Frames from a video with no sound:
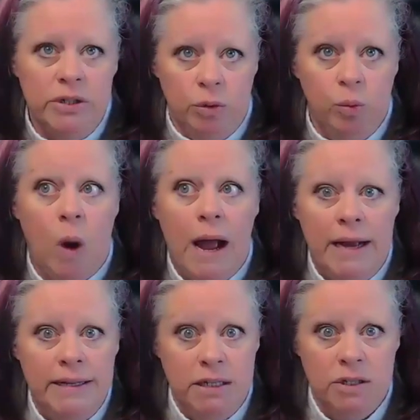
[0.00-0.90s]
to why
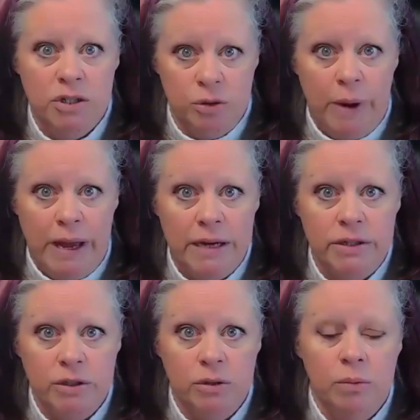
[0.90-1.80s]
I teach the way I
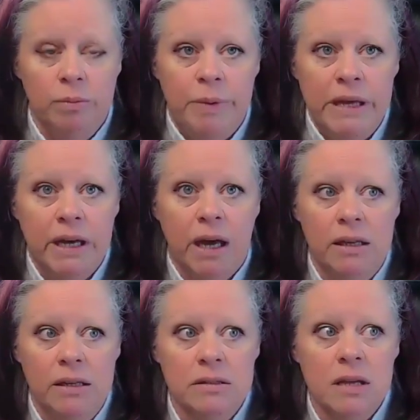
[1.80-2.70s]
do,
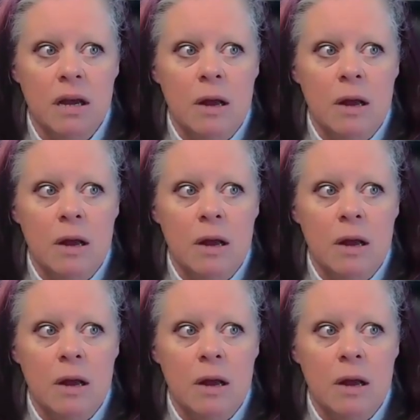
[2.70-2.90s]
because